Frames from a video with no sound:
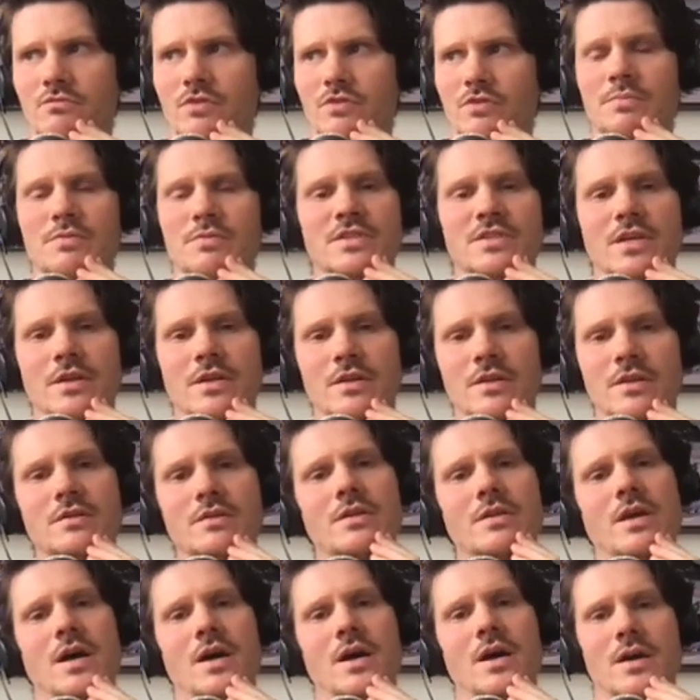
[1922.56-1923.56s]

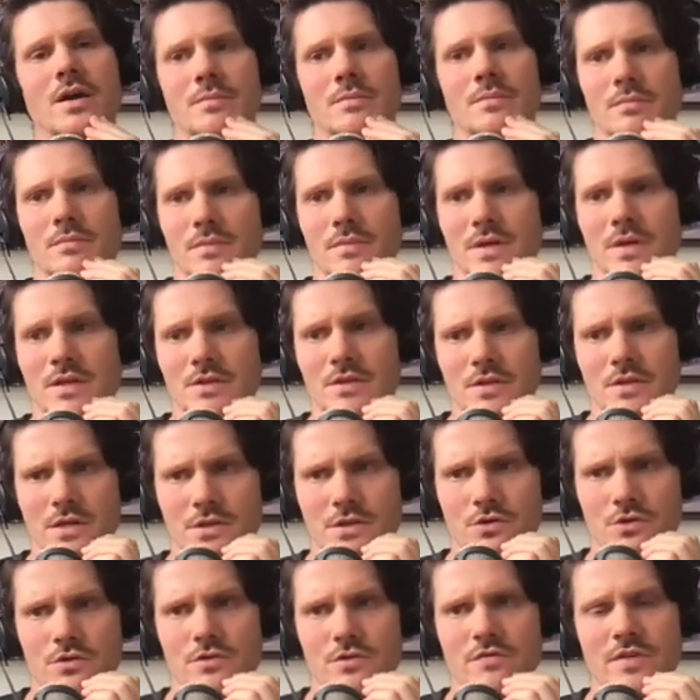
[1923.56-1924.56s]
represented in
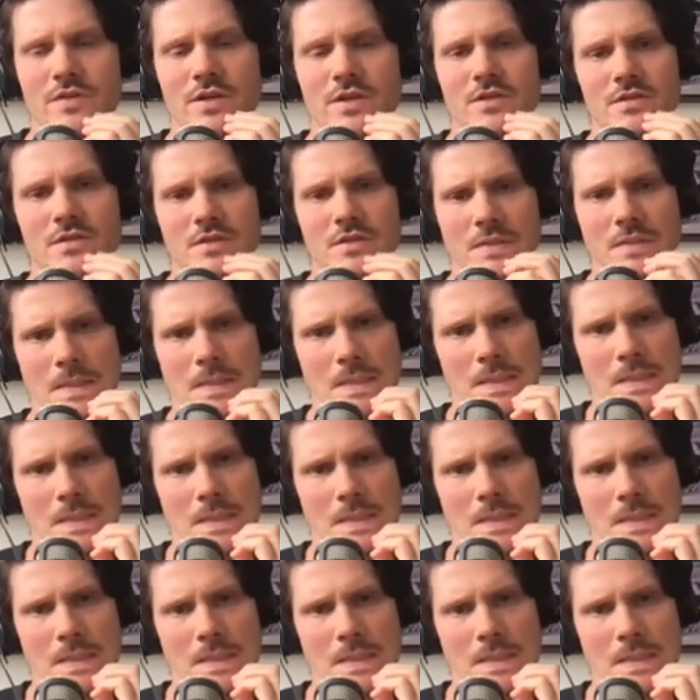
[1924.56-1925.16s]
your defense?